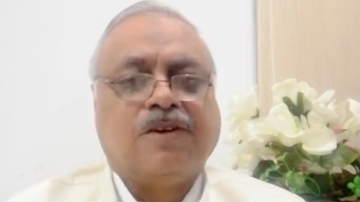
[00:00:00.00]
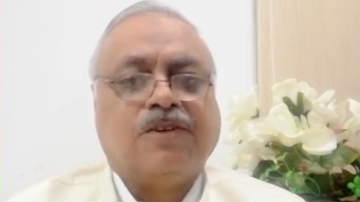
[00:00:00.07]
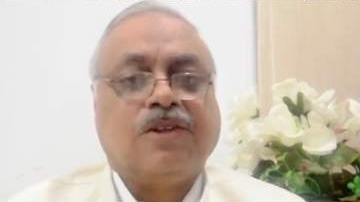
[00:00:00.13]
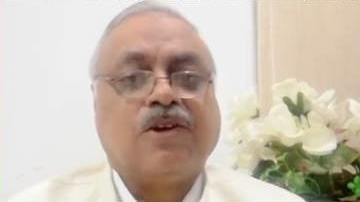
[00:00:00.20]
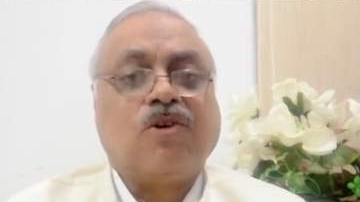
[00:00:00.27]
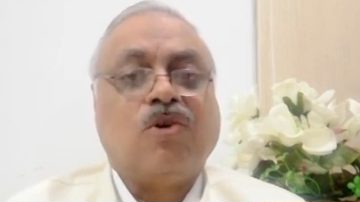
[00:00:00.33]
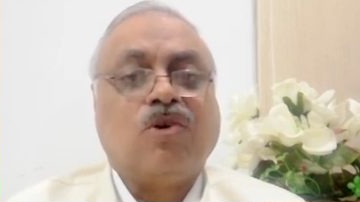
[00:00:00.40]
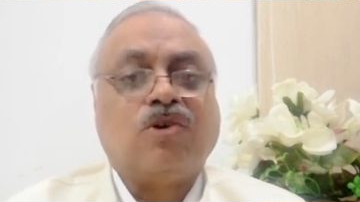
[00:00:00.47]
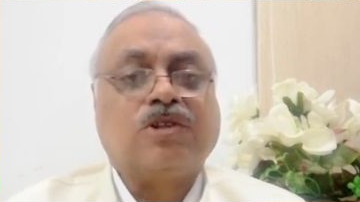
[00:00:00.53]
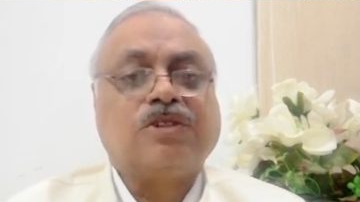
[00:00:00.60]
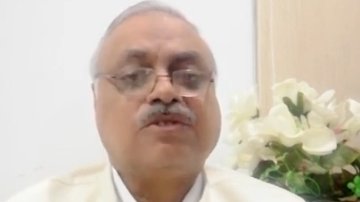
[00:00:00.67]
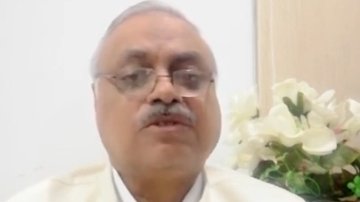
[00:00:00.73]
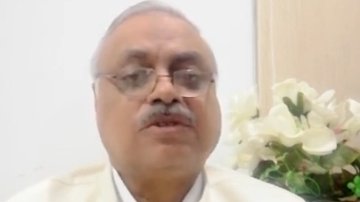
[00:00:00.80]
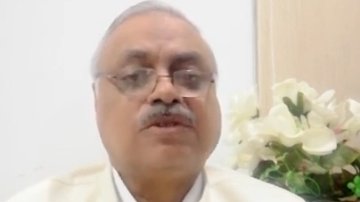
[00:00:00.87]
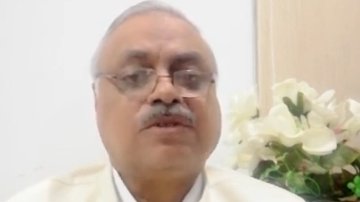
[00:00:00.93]
the
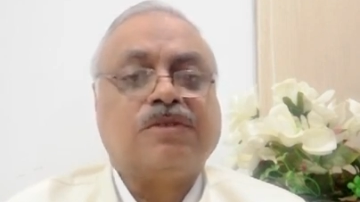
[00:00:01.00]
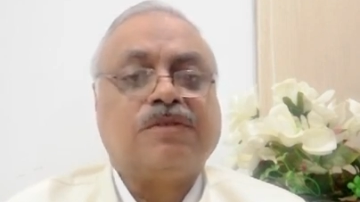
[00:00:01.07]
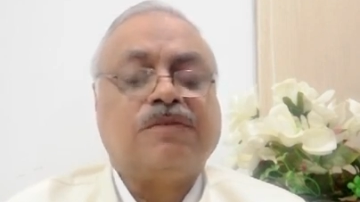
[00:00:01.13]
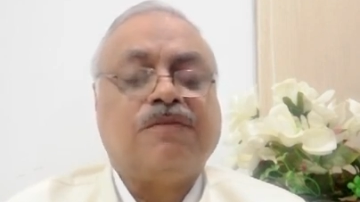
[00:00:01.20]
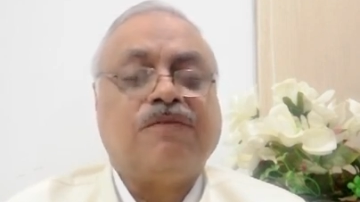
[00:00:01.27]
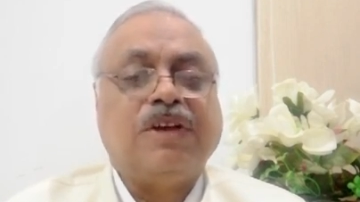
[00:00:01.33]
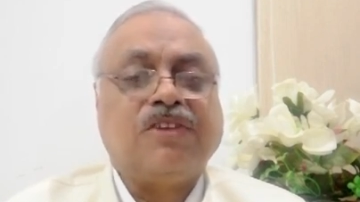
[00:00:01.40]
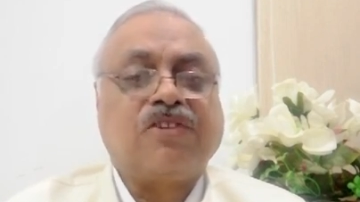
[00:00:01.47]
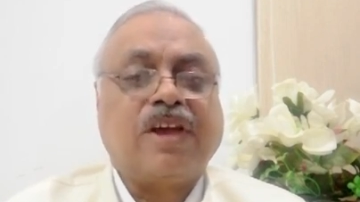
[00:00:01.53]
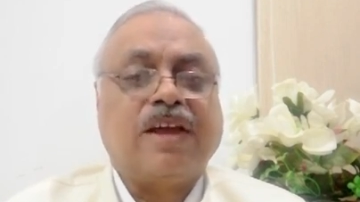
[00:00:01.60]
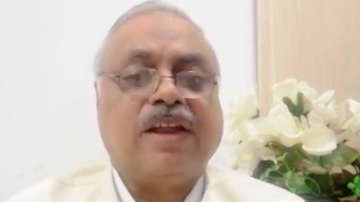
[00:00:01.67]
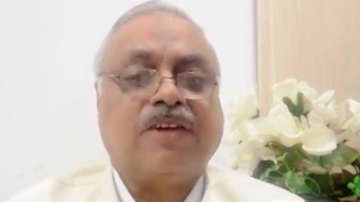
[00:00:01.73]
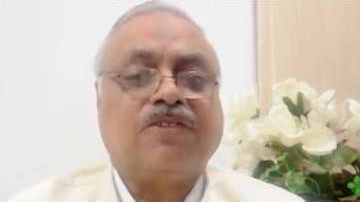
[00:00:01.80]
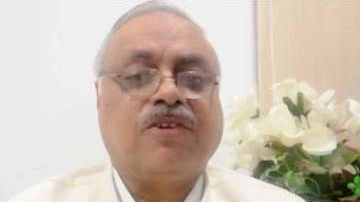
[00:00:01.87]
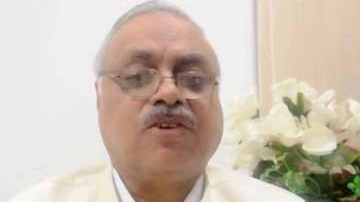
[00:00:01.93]
courts which
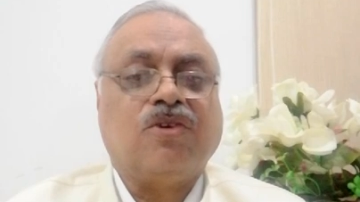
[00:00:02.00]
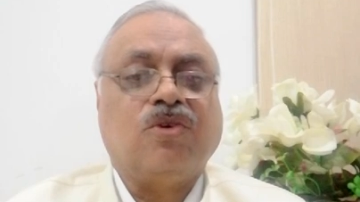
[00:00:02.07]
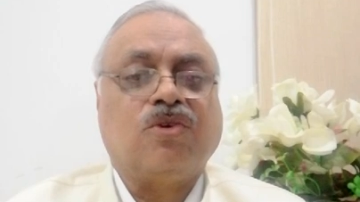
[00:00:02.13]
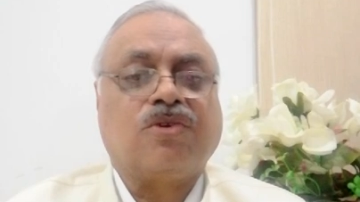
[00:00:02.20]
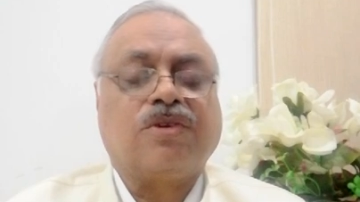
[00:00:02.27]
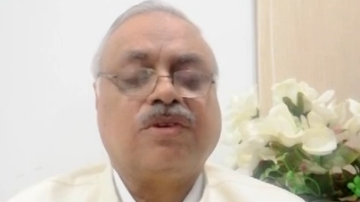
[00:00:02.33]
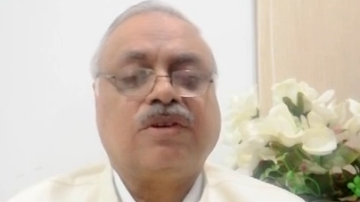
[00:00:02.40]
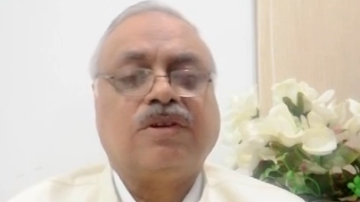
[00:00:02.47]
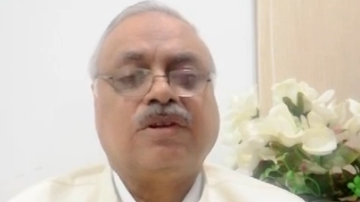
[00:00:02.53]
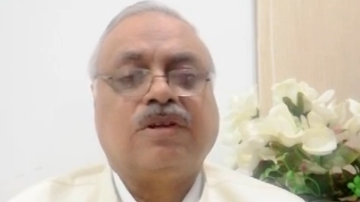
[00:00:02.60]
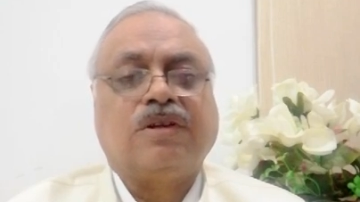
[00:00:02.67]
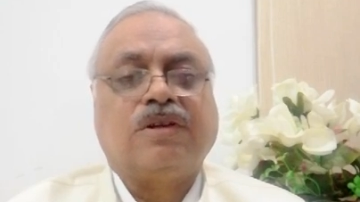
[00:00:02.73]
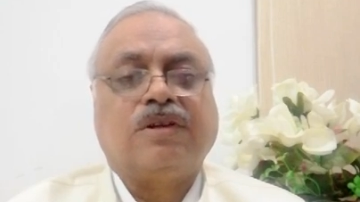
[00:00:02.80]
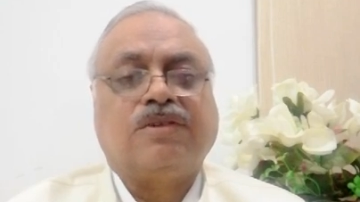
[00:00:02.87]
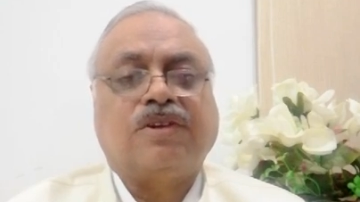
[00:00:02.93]
can execute
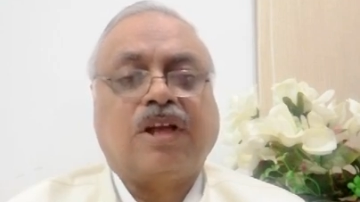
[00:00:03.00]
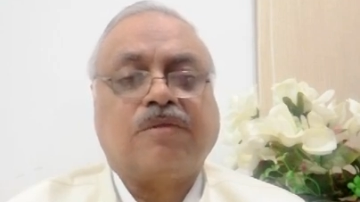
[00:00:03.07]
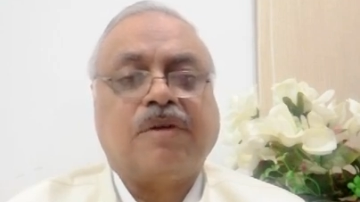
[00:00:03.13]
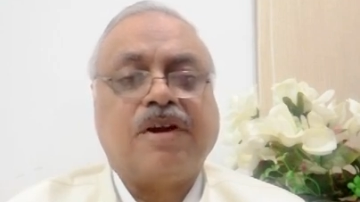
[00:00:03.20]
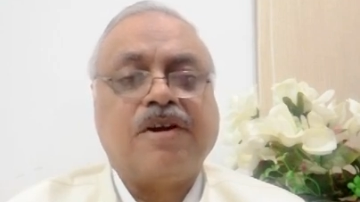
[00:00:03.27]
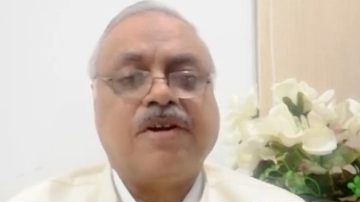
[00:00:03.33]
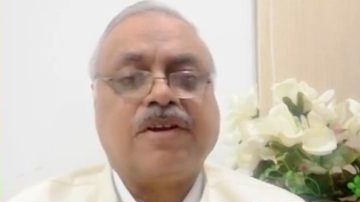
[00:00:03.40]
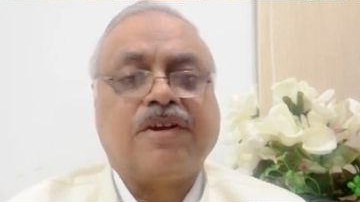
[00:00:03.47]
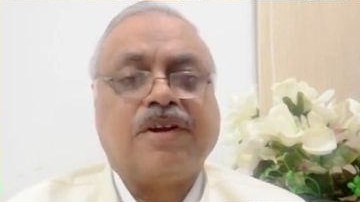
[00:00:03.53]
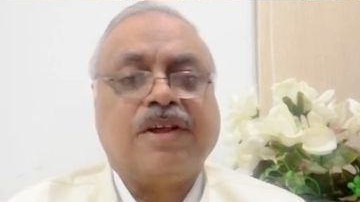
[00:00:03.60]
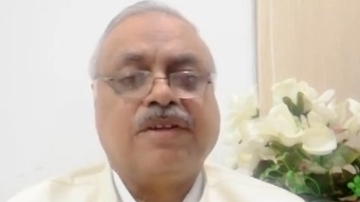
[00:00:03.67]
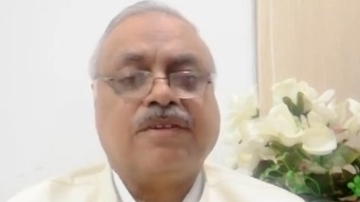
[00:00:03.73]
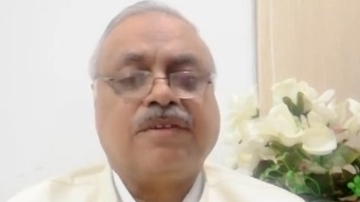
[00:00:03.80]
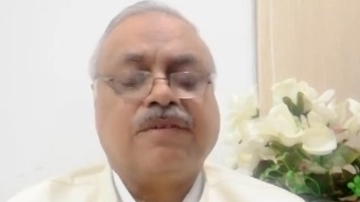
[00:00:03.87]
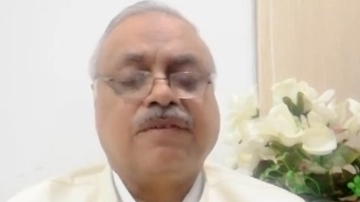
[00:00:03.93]
judgment and
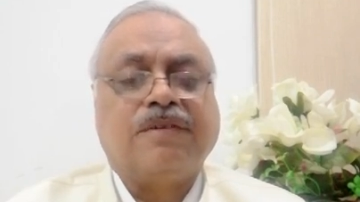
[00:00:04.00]
decrees,